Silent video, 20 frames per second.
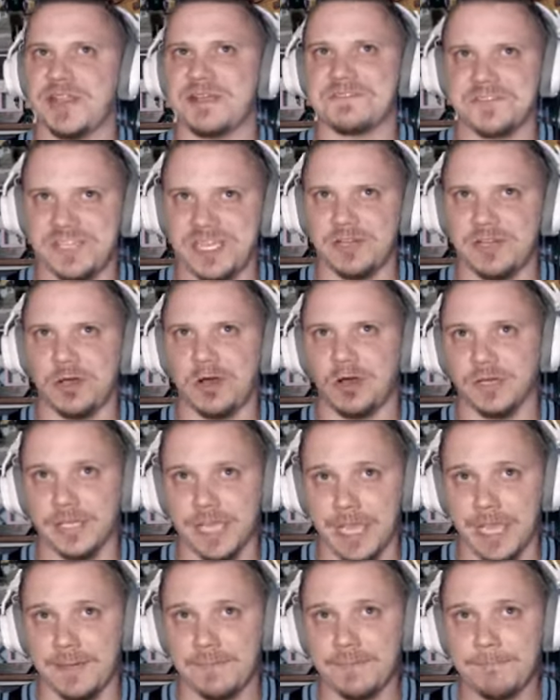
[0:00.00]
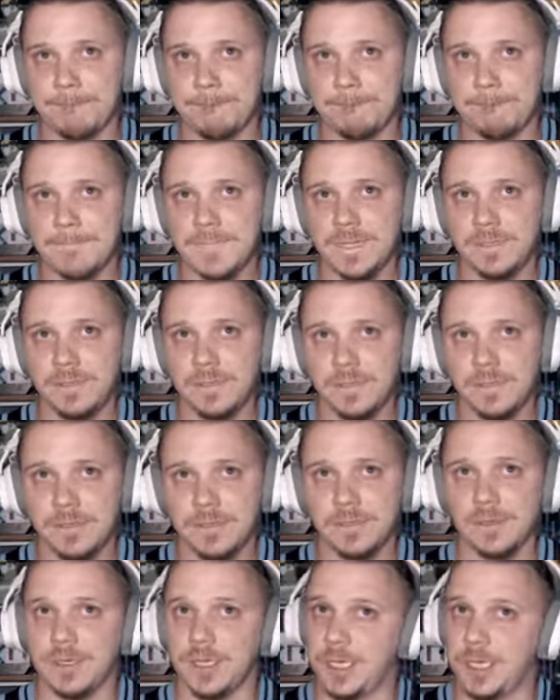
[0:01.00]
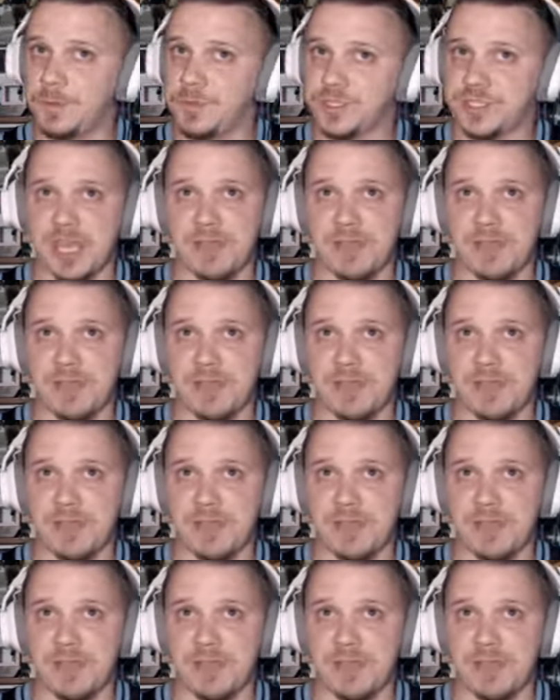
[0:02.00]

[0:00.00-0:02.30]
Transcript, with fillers: that I've seen all game. It was